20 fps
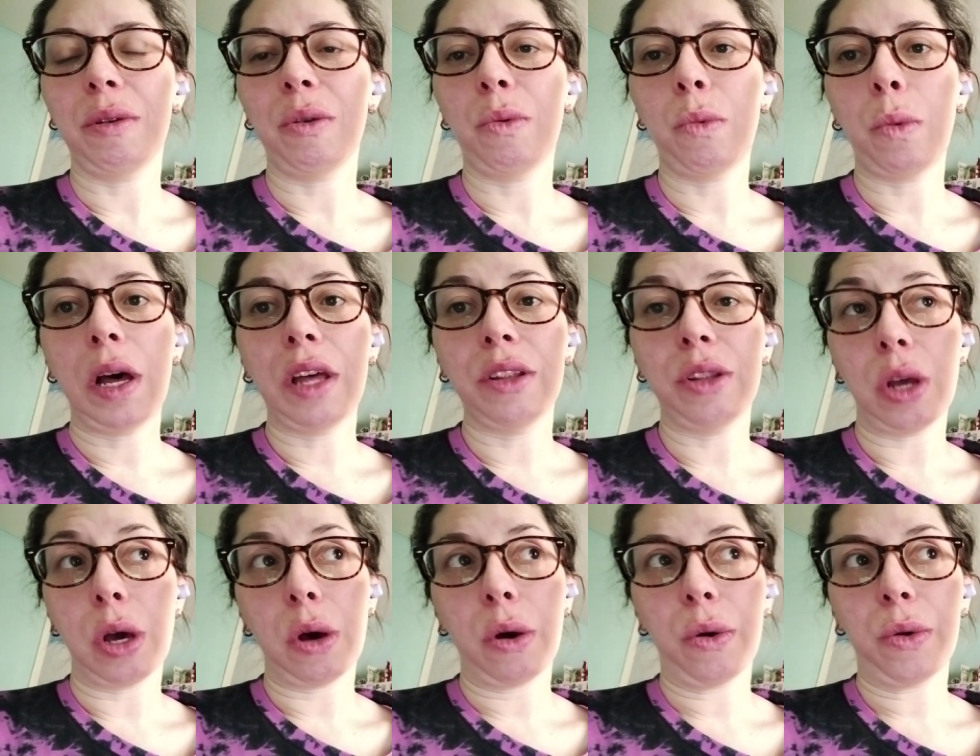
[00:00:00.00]
but
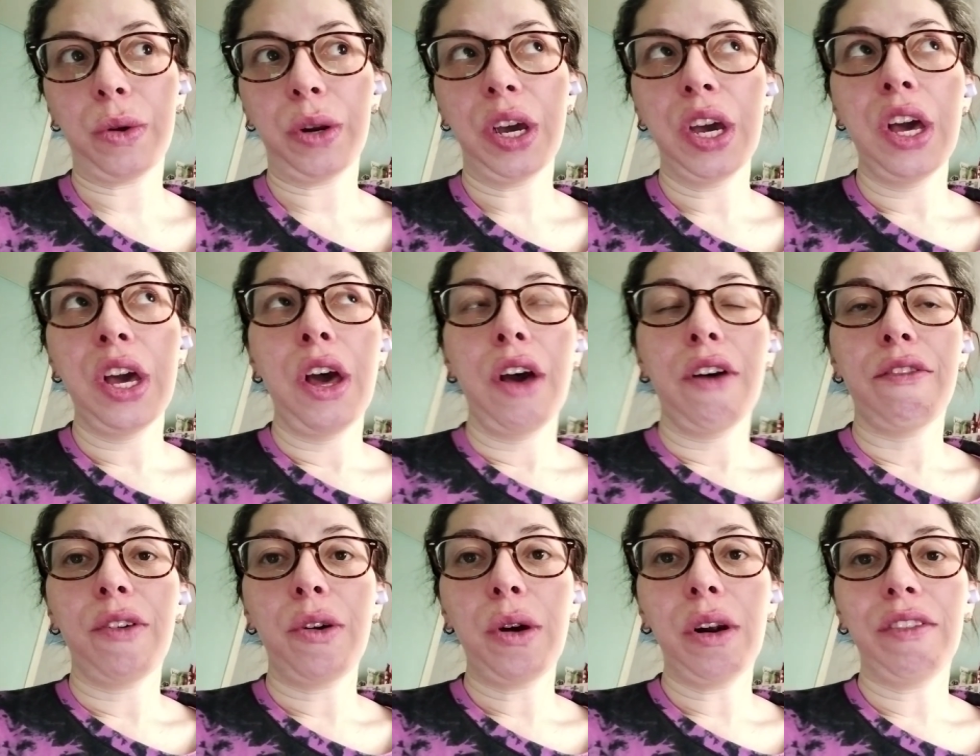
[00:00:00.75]
well-known
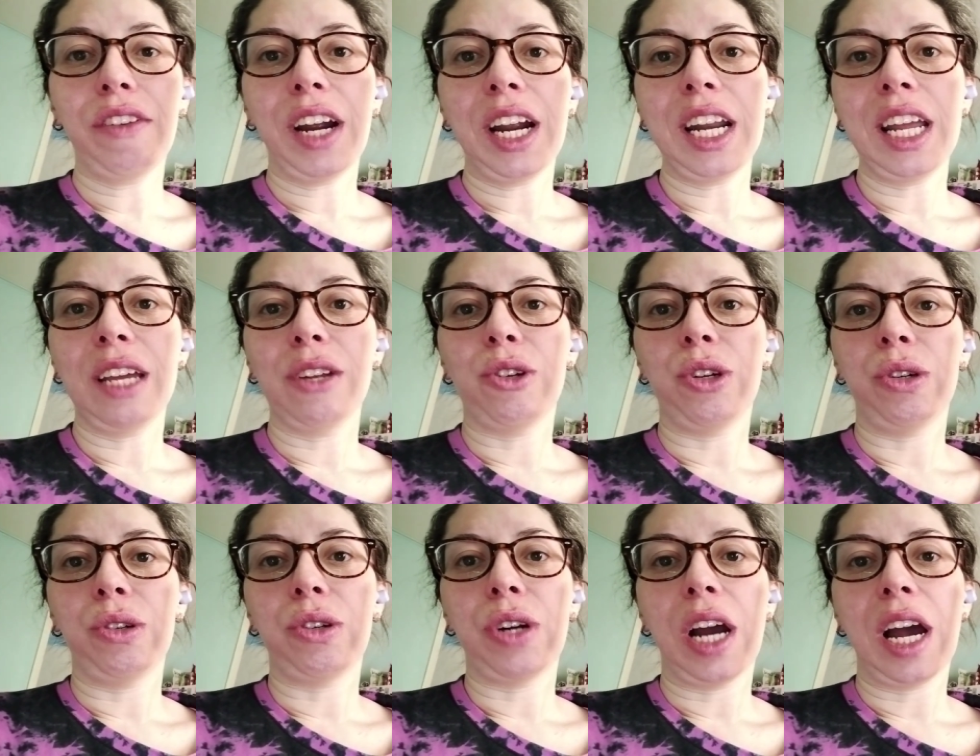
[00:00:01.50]
for writing
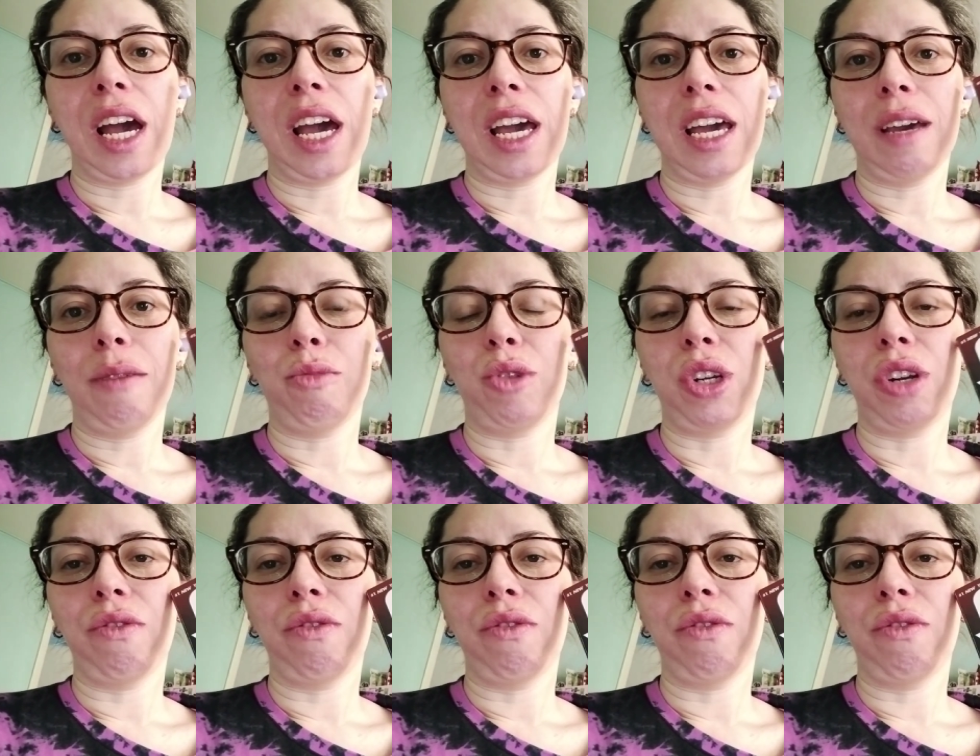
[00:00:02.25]
true crime.